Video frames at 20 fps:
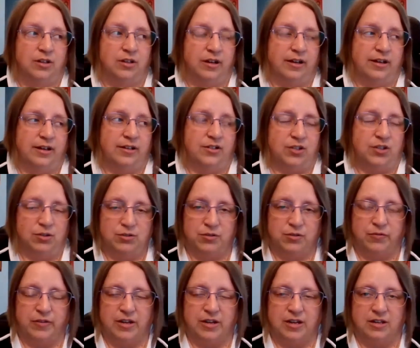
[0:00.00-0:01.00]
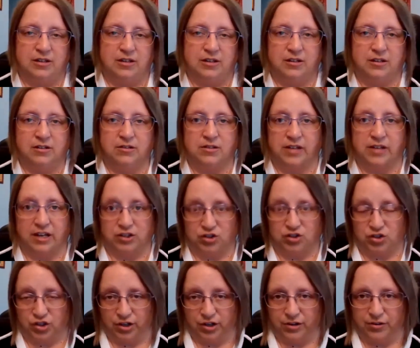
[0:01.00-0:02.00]
Josephine slash
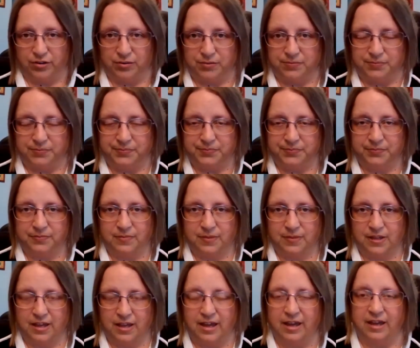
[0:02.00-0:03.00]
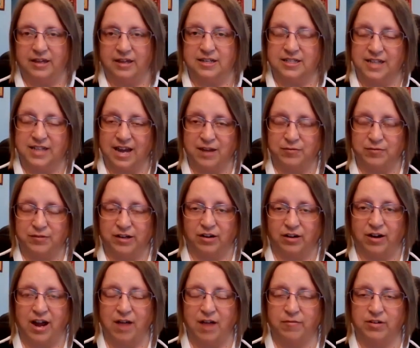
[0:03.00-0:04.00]
Joe and Daphne
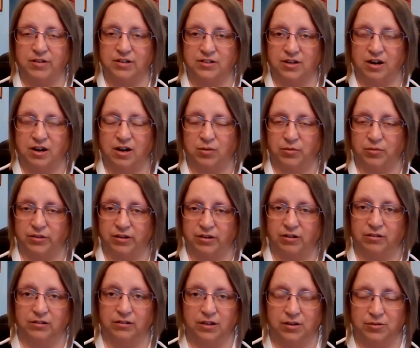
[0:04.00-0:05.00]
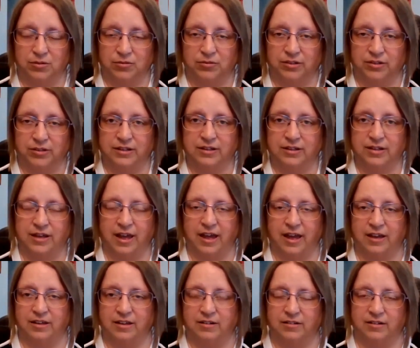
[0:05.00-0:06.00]
are having a talk when they're alone,
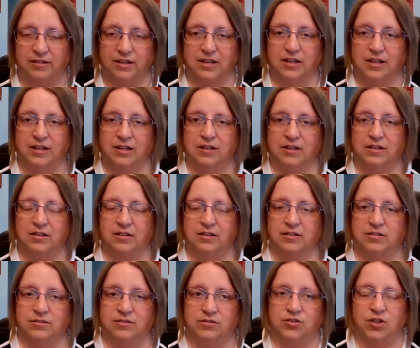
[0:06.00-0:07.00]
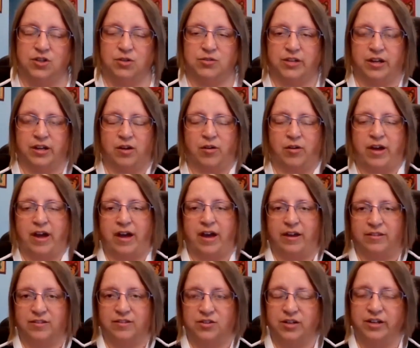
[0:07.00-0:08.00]
and Joe's like,
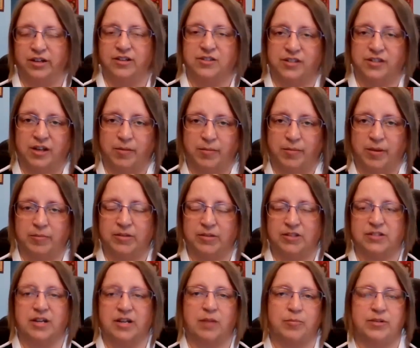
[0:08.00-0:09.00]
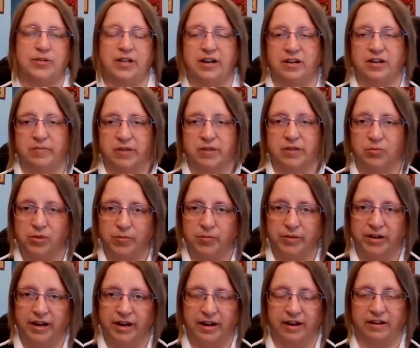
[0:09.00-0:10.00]
"Okay, the jig is up. I'm going to stop pretending to be a
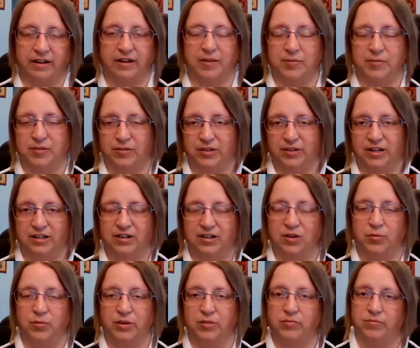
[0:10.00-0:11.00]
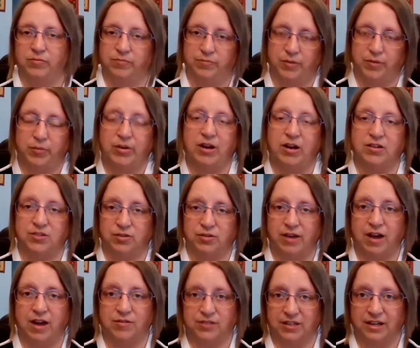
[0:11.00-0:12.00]
woman. I got to come clean. But we also
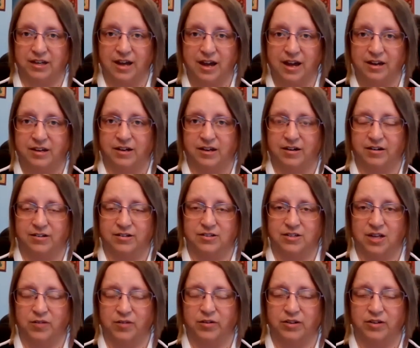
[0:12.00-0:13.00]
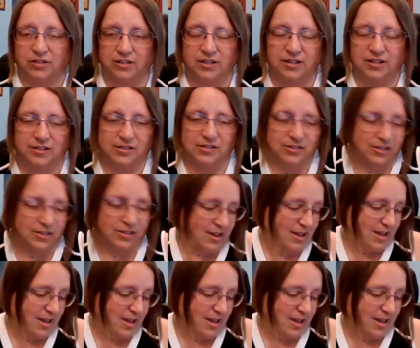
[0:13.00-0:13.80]
have to get out of here to save our skins."